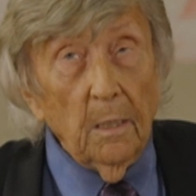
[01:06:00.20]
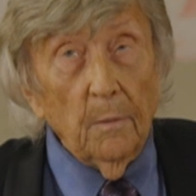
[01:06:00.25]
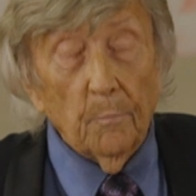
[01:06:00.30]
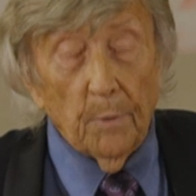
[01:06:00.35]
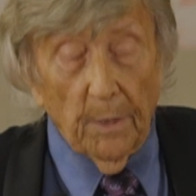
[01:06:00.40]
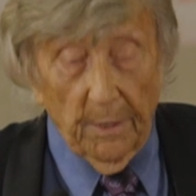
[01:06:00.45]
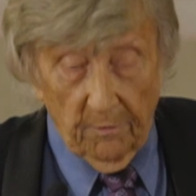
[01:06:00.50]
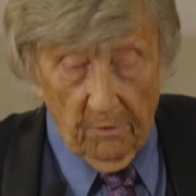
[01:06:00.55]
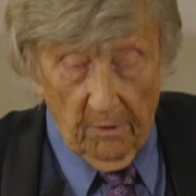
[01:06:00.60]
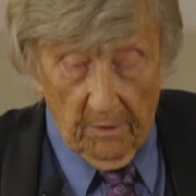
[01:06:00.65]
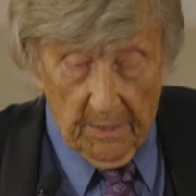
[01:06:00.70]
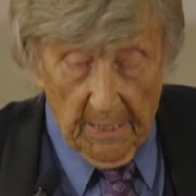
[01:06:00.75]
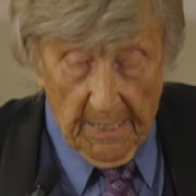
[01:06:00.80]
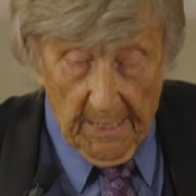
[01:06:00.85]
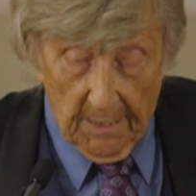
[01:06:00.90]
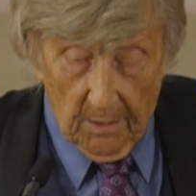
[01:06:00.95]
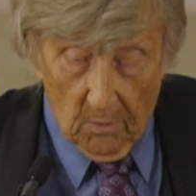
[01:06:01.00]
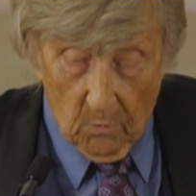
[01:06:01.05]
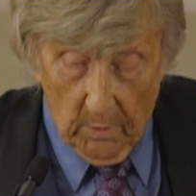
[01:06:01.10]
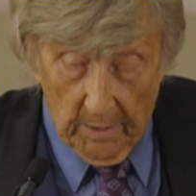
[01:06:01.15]

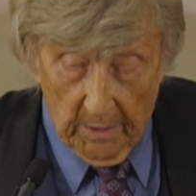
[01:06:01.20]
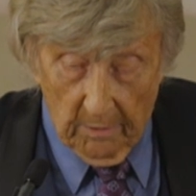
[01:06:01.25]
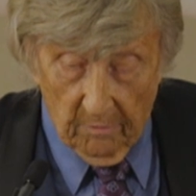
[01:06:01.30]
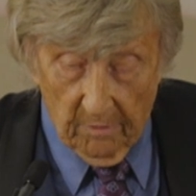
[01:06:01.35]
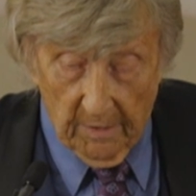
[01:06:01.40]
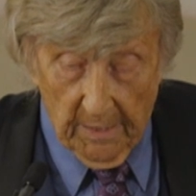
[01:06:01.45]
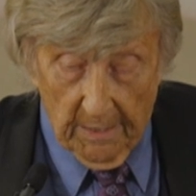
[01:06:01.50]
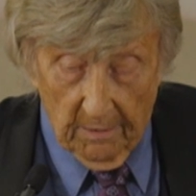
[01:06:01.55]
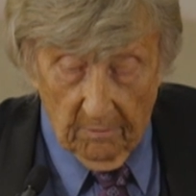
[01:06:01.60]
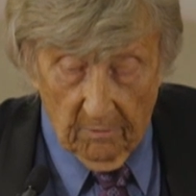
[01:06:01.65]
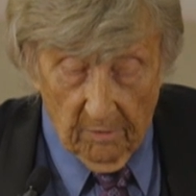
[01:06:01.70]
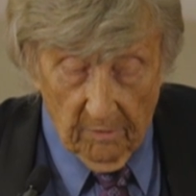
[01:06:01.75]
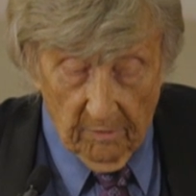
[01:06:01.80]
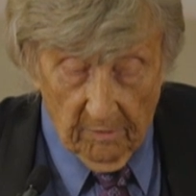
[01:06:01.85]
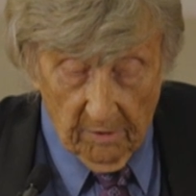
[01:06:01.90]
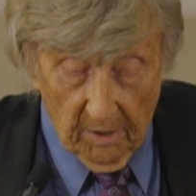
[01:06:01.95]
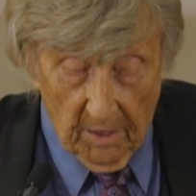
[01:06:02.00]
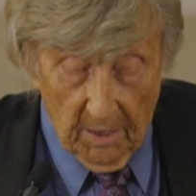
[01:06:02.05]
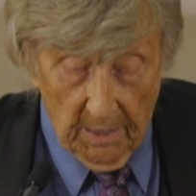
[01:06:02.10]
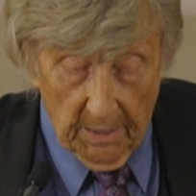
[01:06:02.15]
present-day Queensland
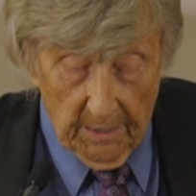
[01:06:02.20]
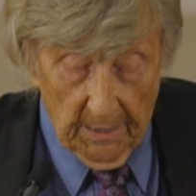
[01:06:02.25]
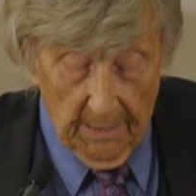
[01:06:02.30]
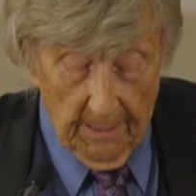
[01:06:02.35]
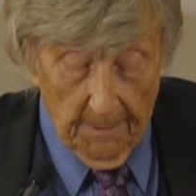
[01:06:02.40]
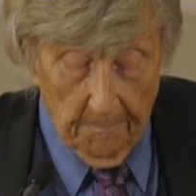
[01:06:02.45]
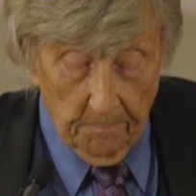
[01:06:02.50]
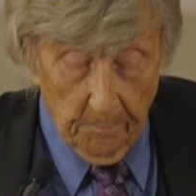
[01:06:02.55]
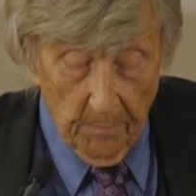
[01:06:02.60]
society.